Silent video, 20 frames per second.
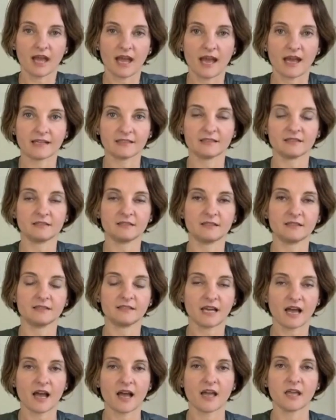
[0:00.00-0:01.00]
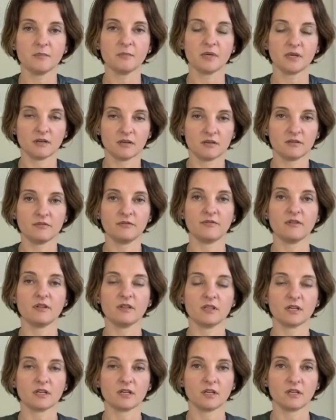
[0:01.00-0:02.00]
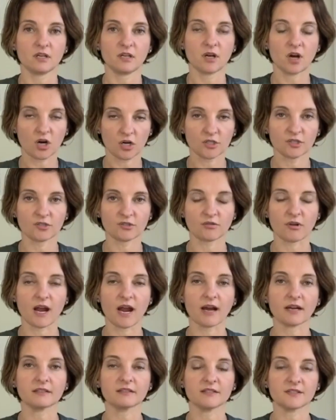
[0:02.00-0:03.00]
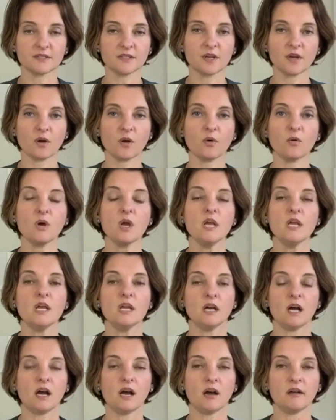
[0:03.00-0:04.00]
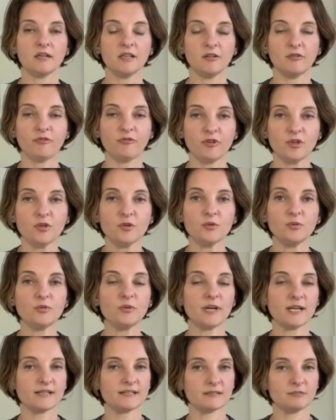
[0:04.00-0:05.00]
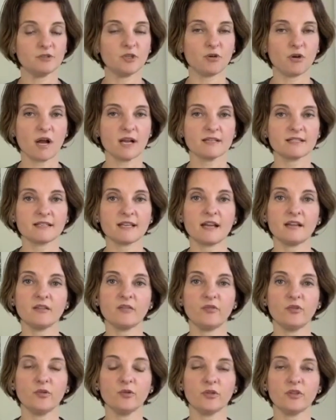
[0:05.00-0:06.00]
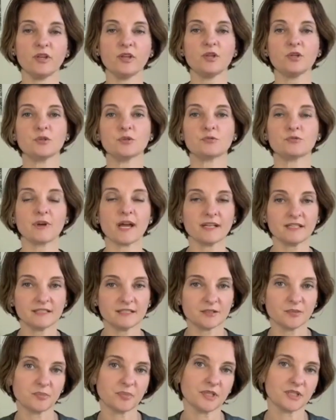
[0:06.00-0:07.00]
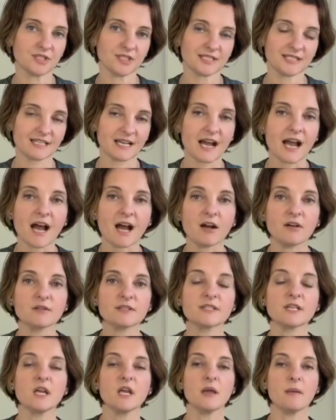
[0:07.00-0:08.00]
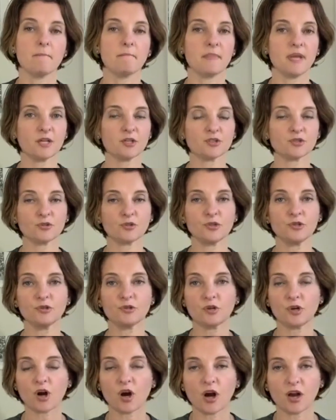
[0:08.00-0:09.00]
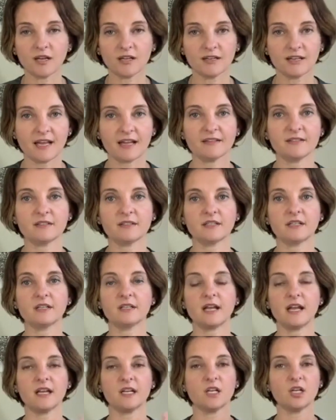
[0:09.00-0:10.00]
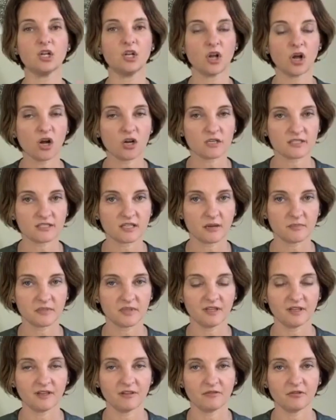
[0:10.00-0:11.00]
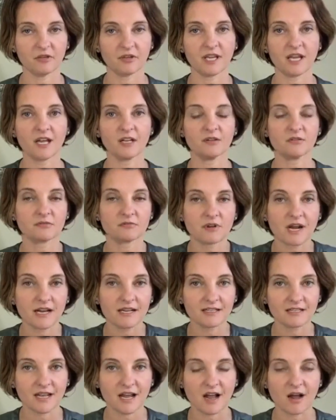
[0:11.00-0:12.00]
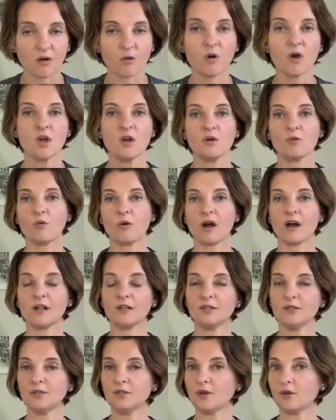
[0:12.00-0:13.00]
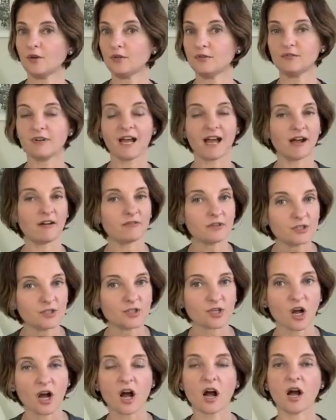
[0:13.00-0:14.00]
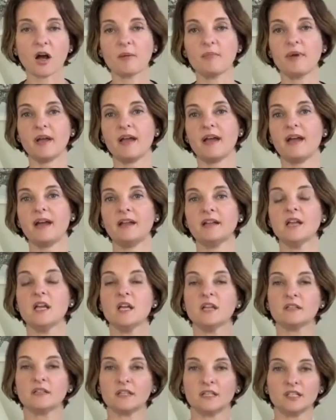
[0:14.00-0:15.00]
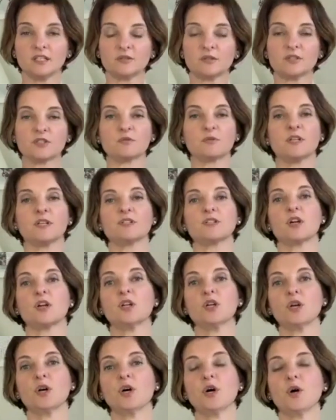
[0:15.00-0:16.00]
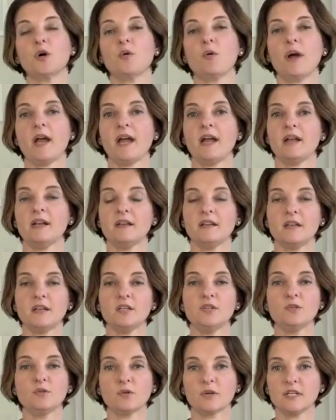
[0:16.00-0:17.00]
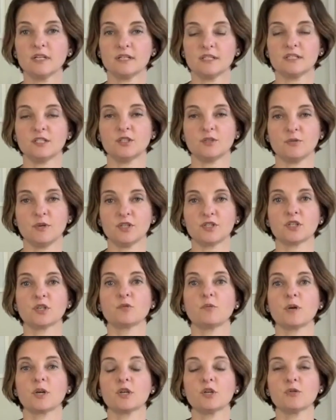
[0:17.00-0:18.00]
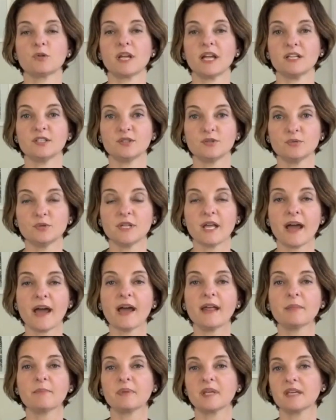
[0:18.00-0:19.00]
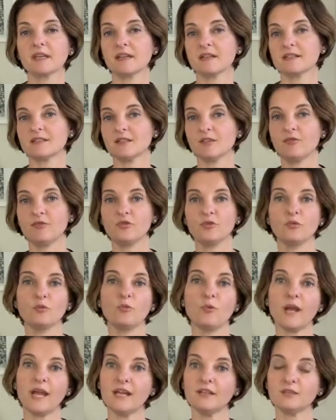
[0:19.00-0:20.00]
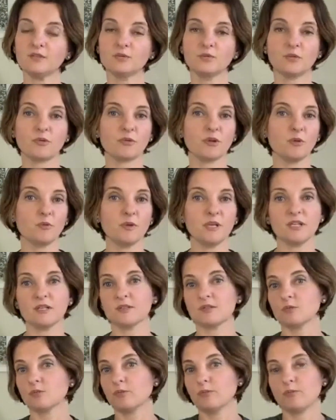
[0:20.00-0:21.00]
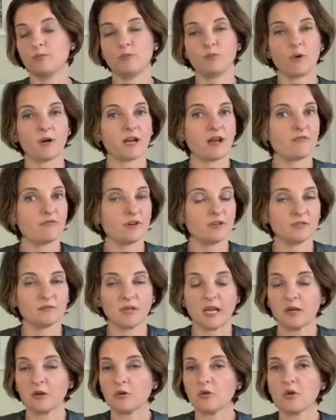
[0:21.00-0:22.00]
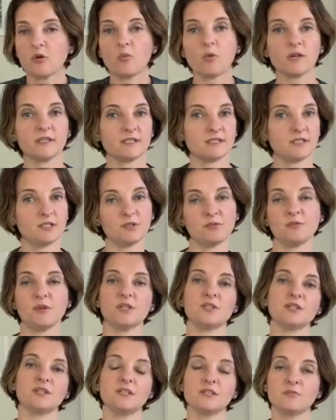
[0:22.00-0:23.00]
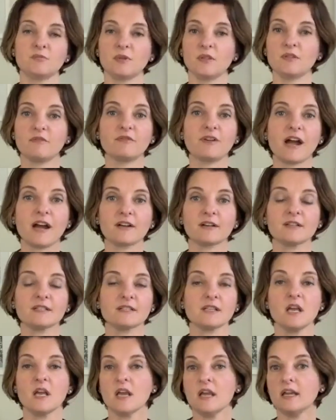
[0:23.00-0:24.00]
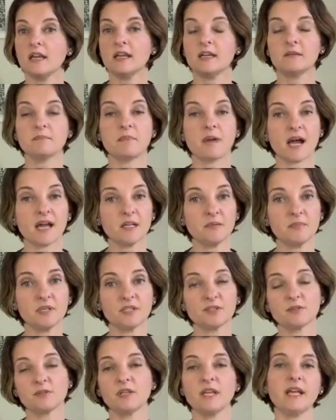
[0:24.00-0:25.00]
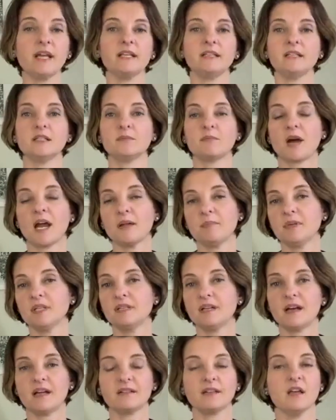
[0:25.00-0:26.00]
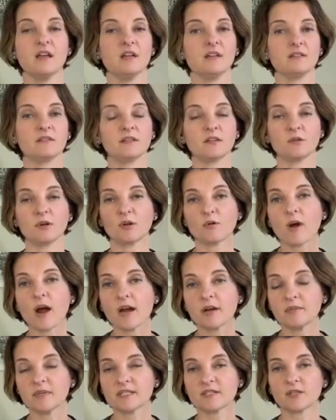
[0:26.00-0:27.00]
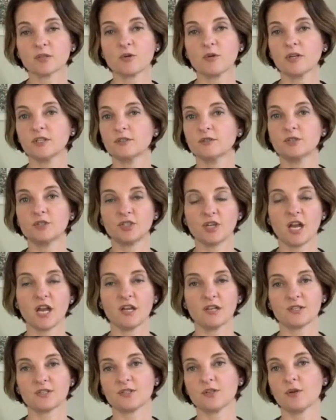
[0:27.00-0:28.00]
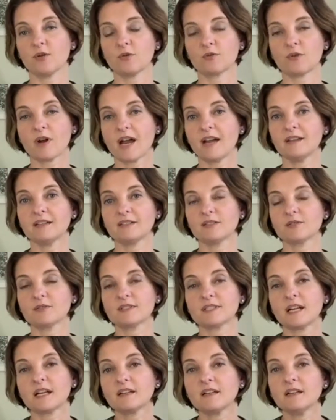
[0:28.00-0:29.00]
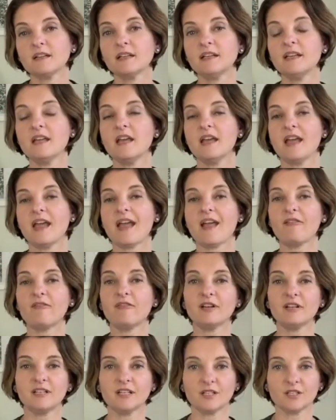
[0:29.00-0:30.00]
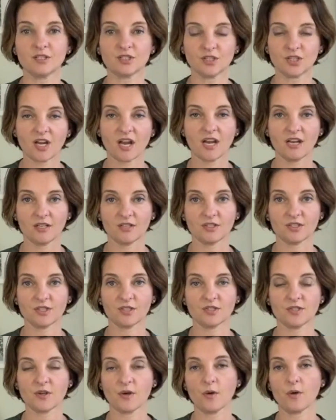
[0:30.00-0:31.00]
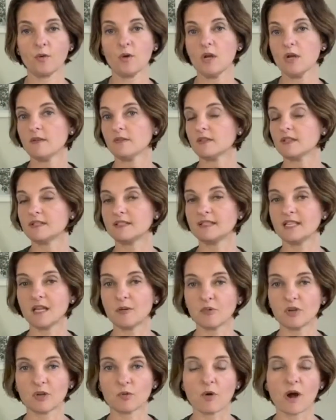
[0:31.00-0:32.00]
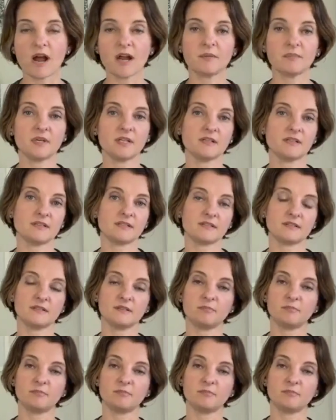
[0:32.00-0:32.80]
at the time of the contract. So if you, as Johan said, if you think you're ready to purchase a house, make sure you call a lender and lock something if you can right now, while you have a job and the interest rates are low and you are in a situation where you can do that. Because if you wait 2-3 weeks whatever, I don't know what the situation is with the virus, it might be too late. It might be that the requirements are going to change. So, right, so suddenly everything changed. So the same requirements,